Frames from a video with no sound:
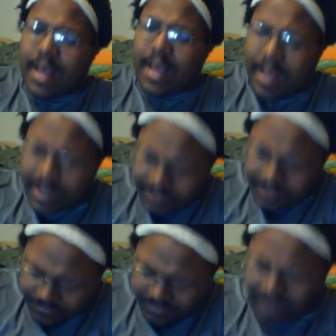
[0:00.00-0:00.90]
As
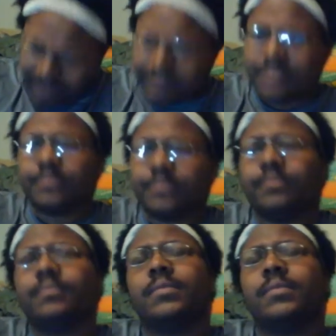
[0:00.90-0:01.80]
of late,
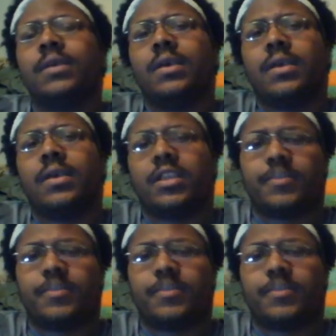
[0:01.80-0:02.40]
it's